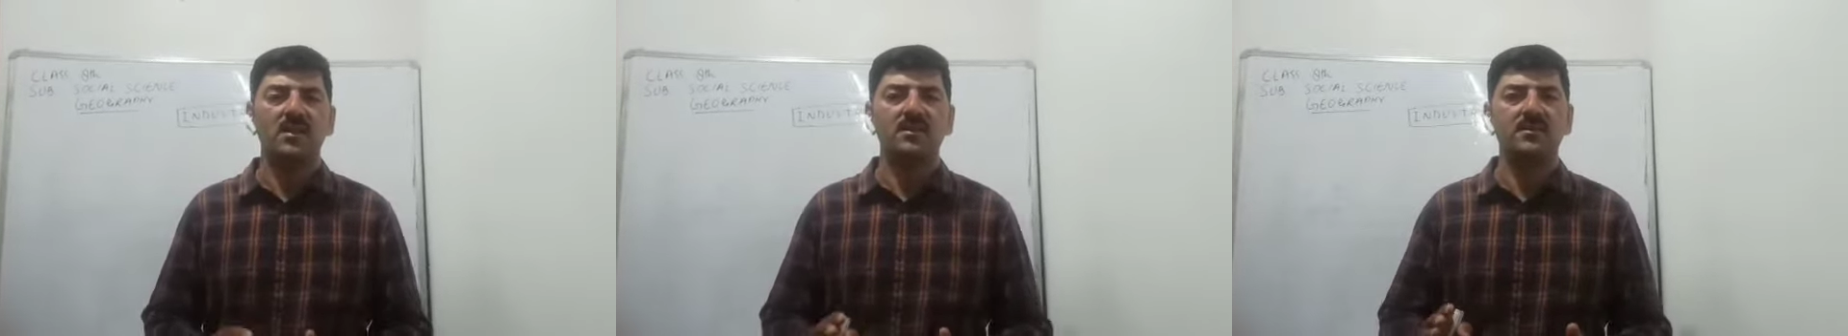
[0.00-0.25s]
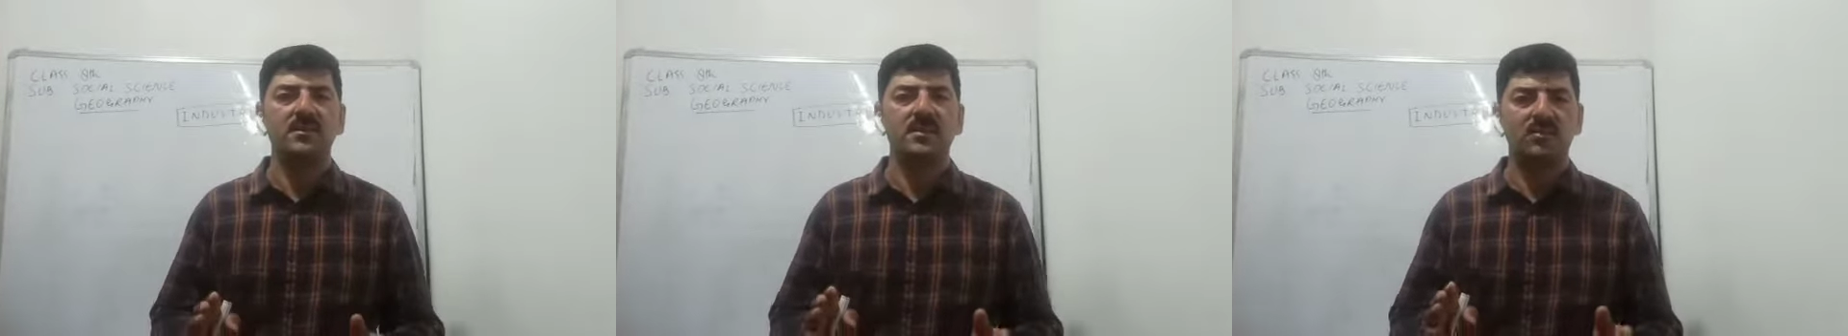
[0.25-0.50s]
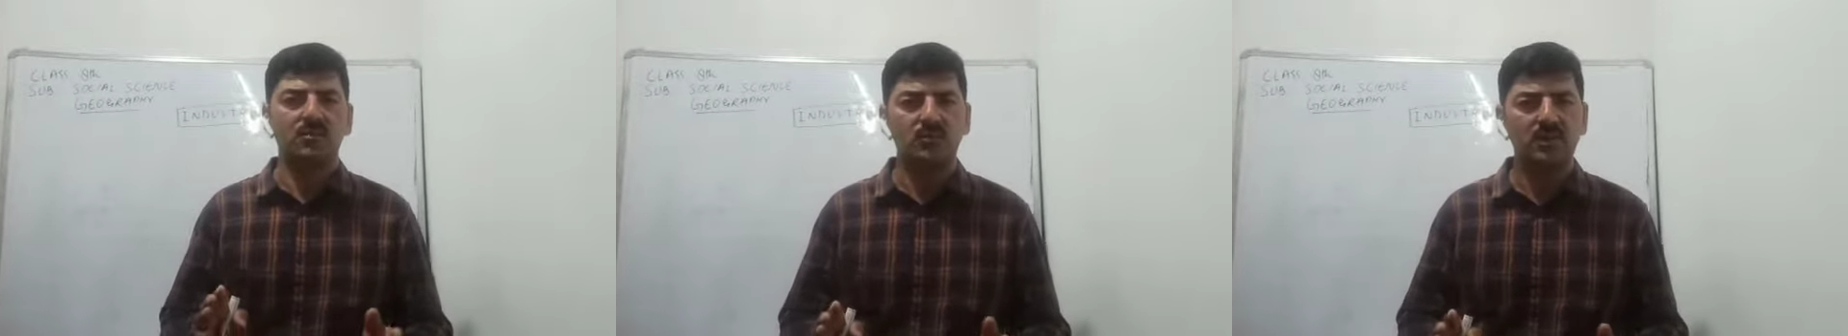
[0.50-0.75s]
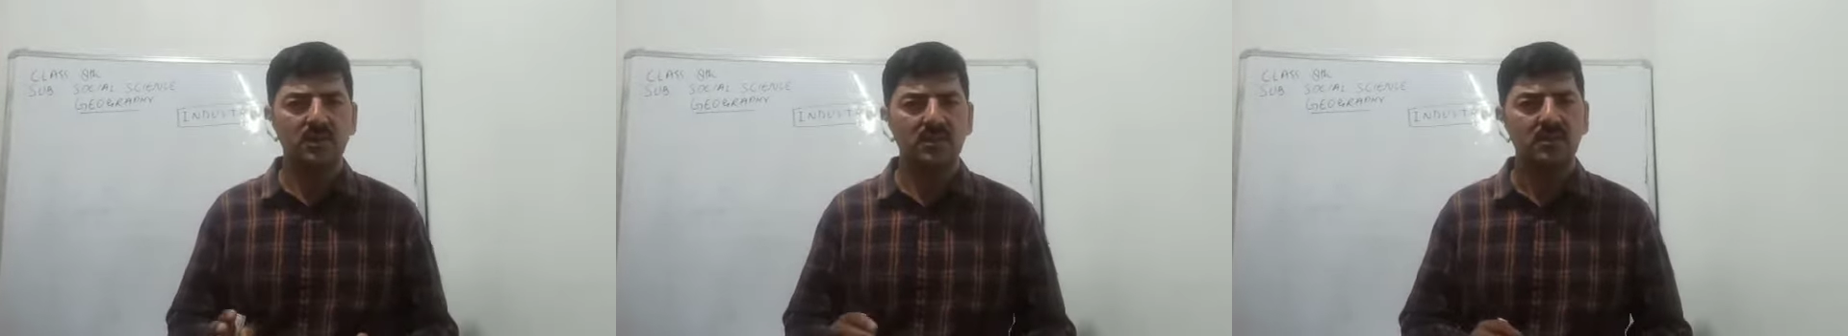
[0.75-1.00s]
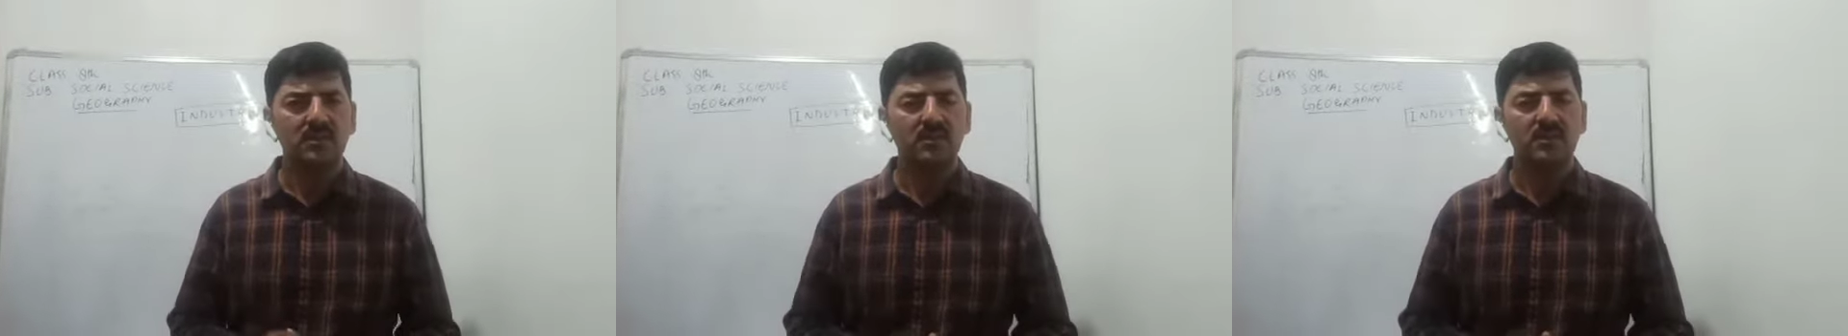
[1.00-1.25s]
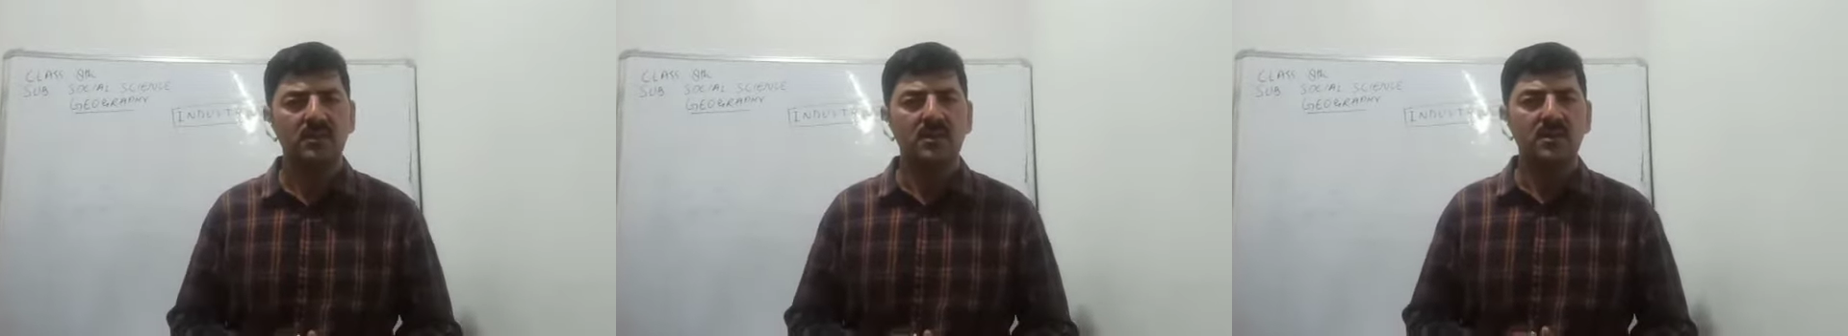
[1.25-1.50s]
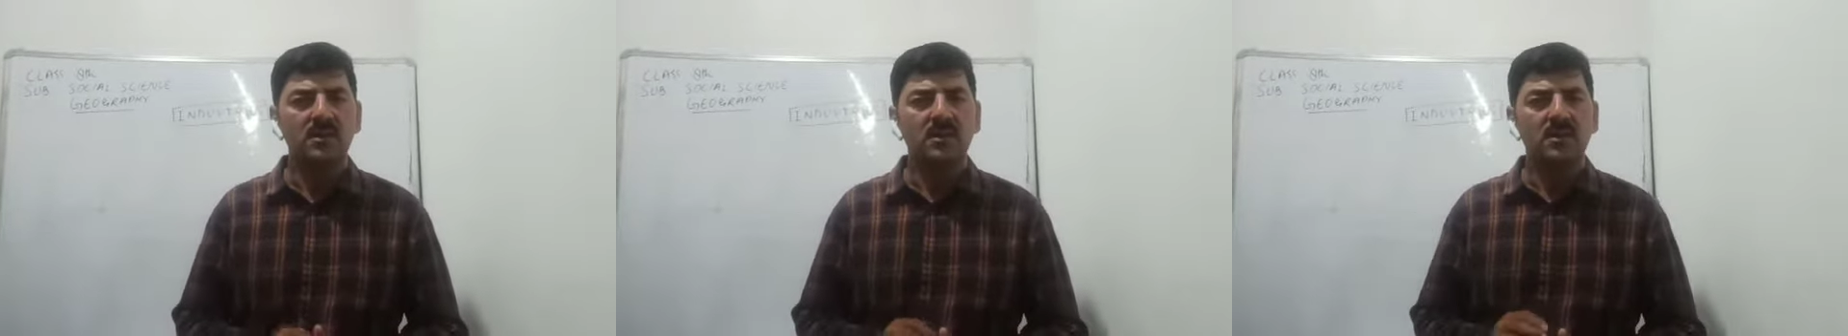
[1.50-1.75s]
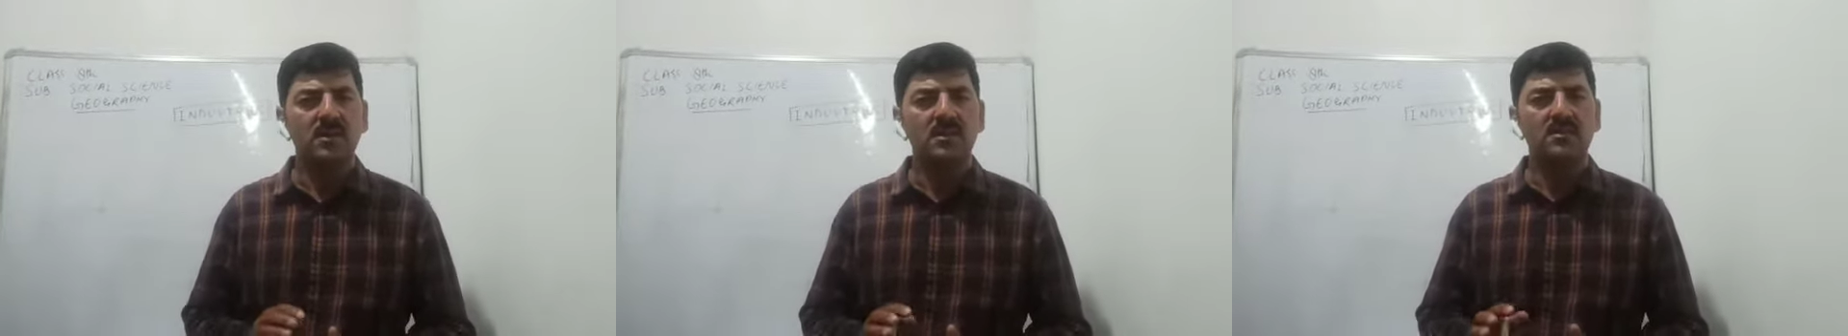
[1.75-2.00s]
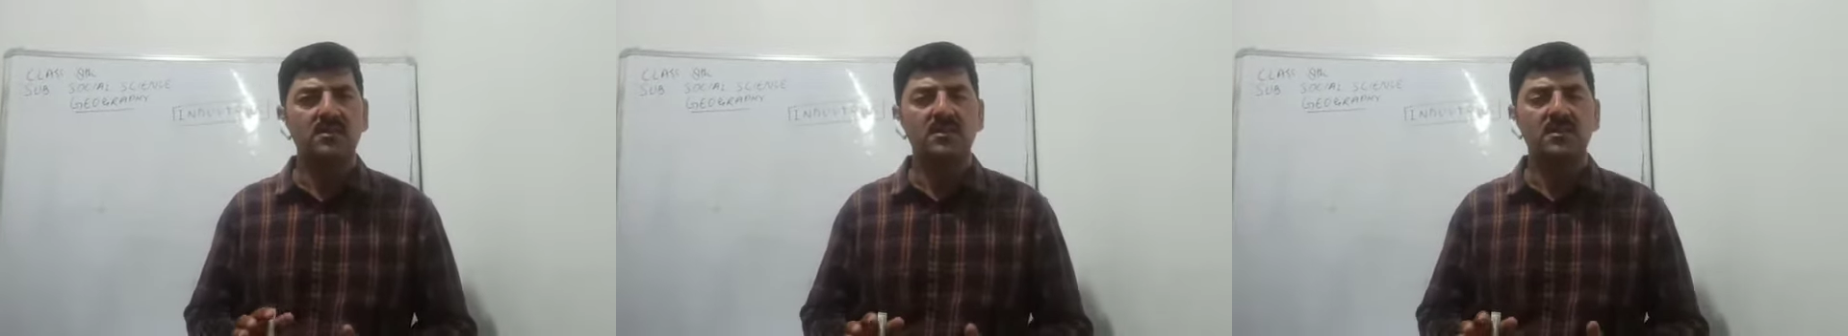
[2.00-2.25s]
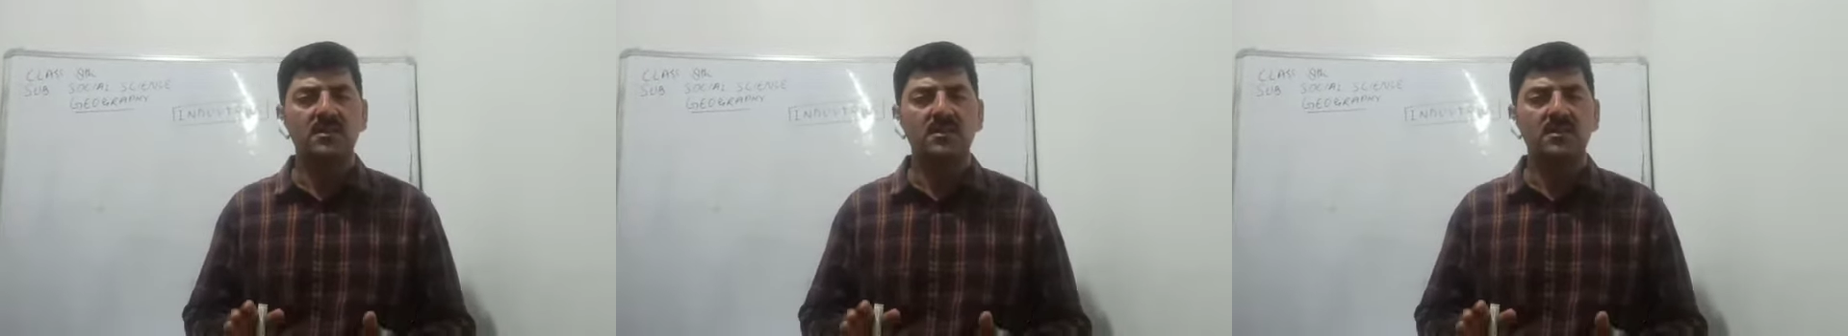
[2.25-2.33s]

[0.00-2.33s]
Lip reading: Dear students, industries